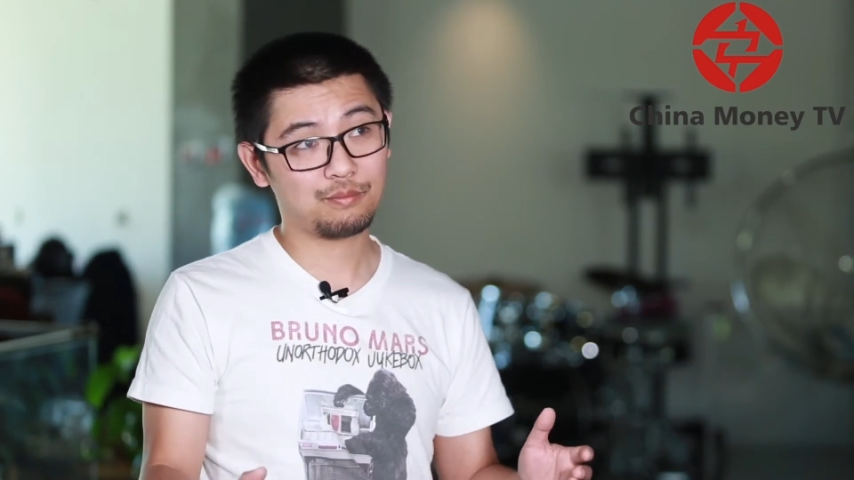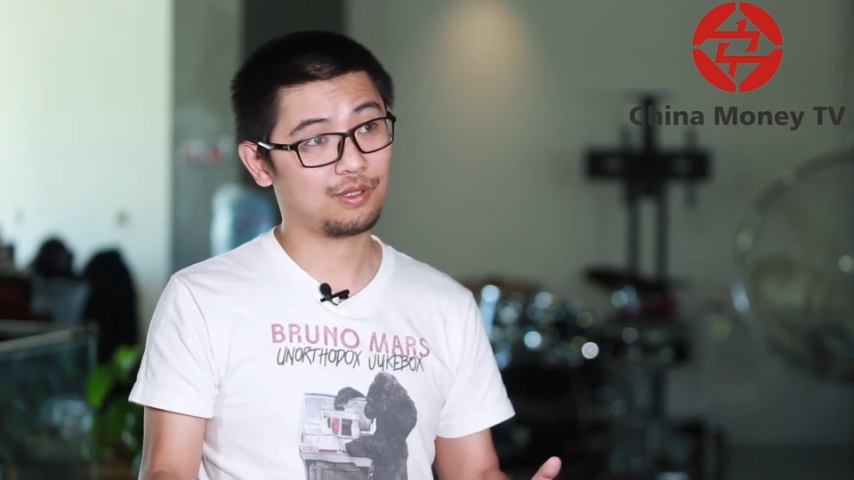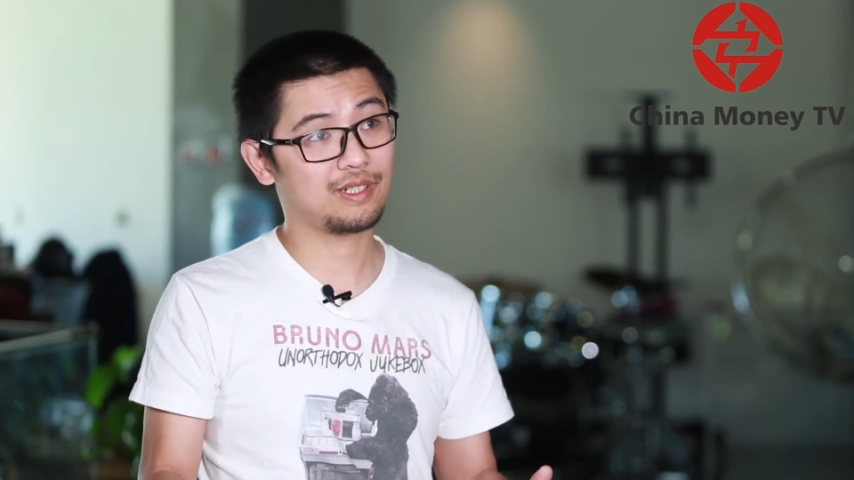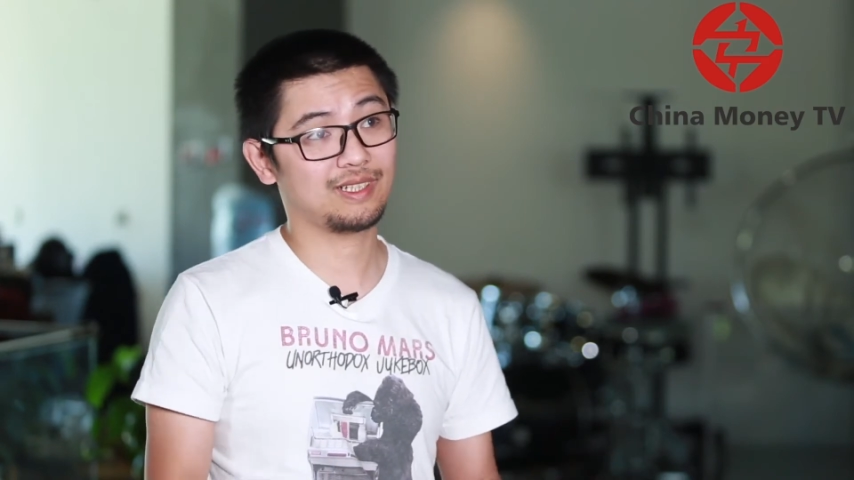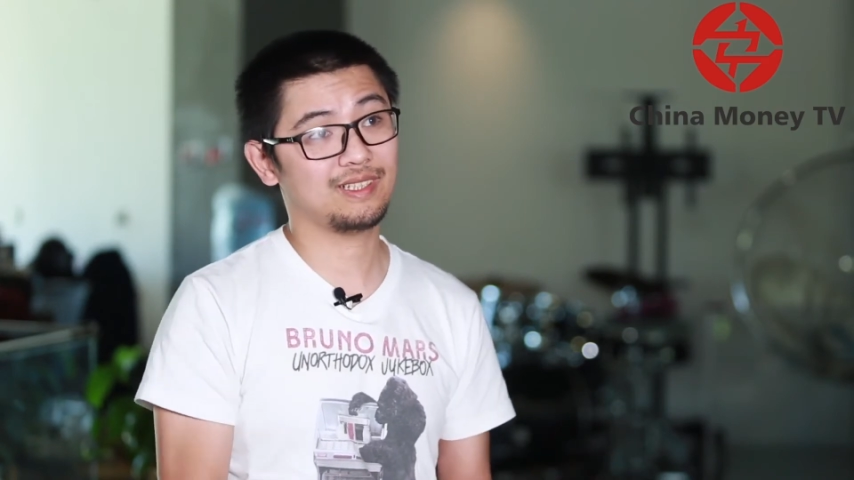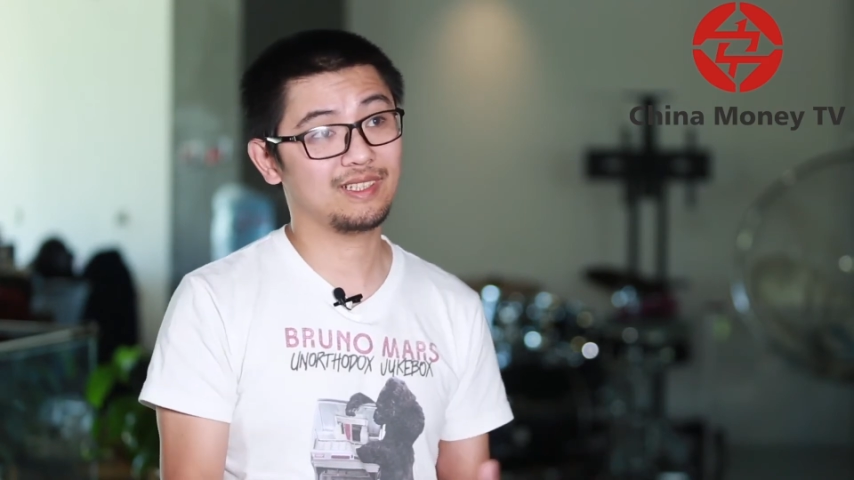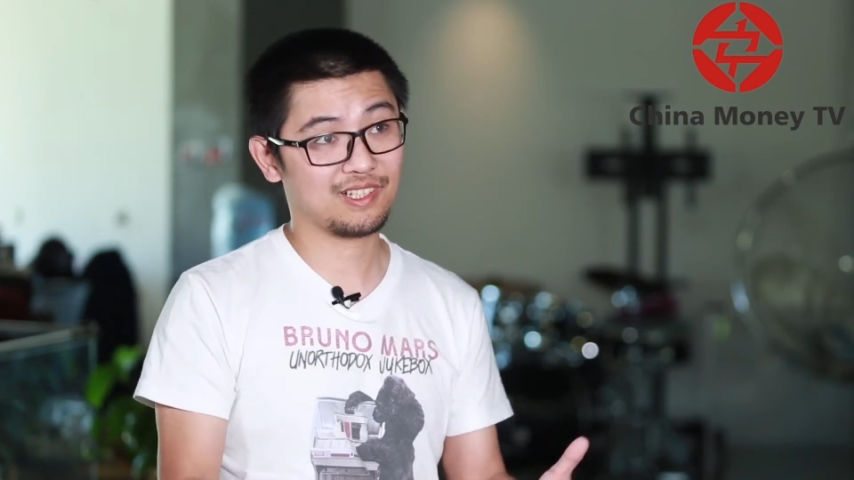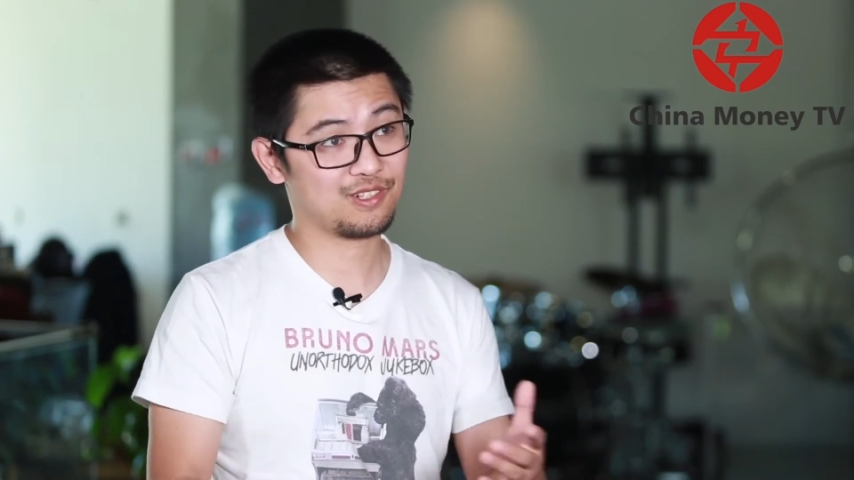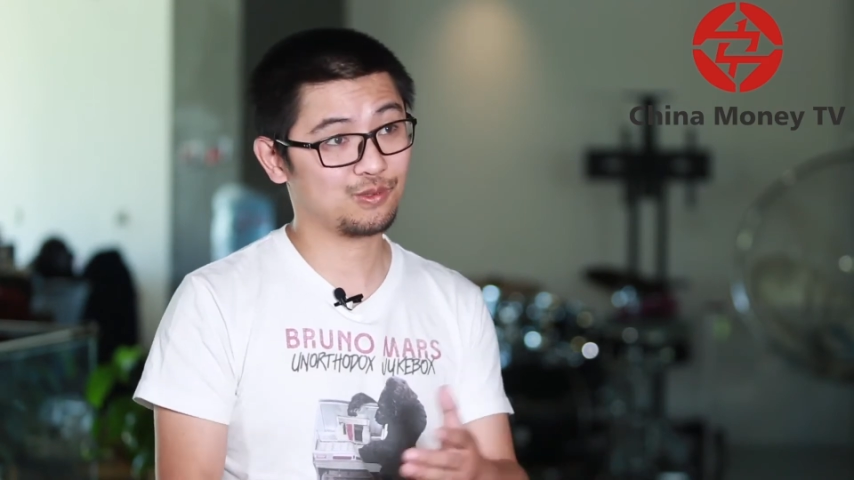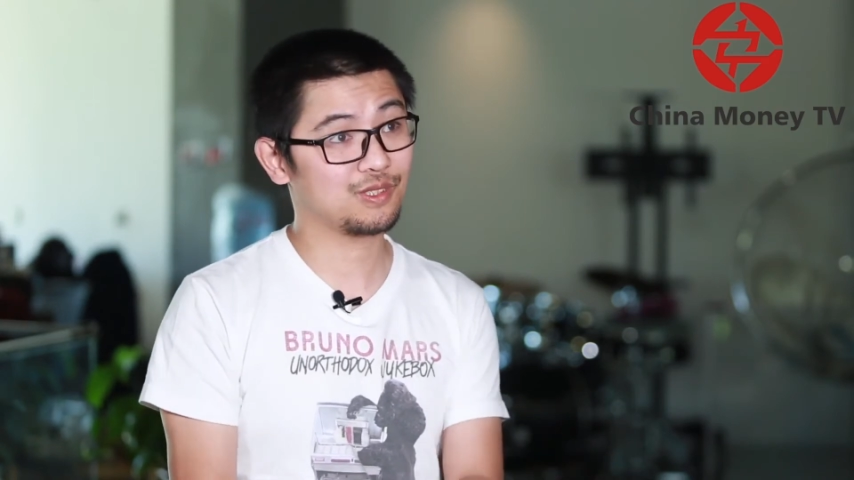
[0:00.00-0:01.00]
product in
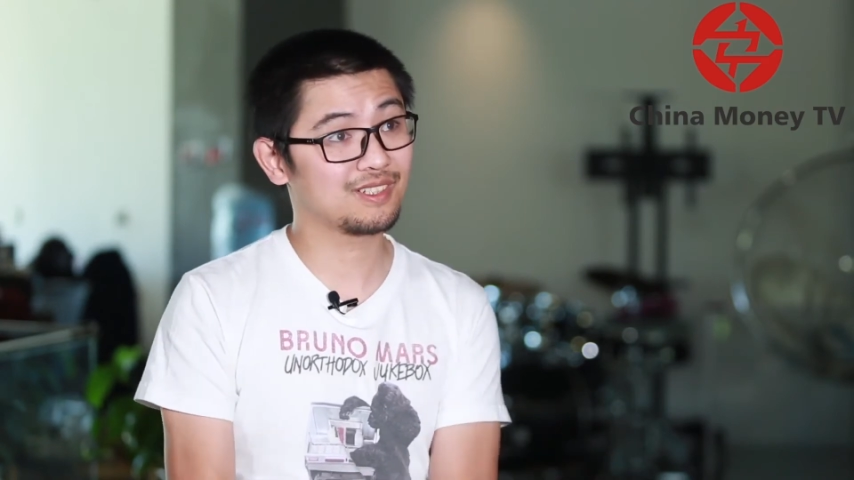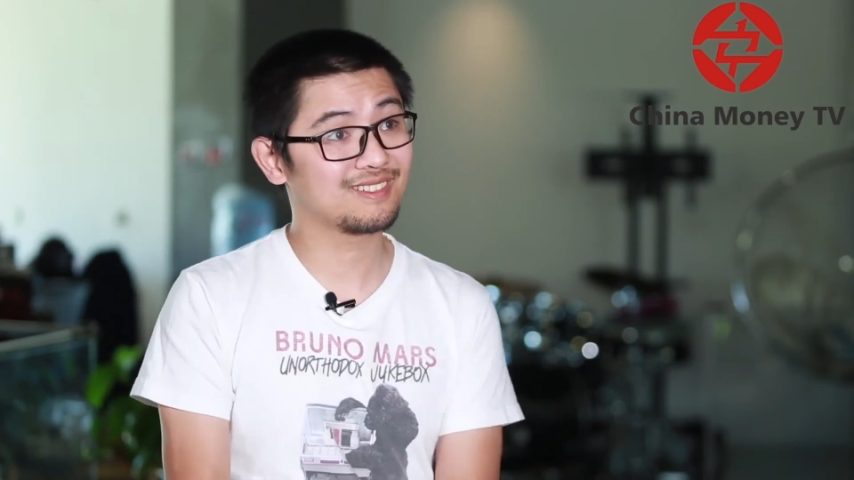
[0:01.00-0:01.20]
the store.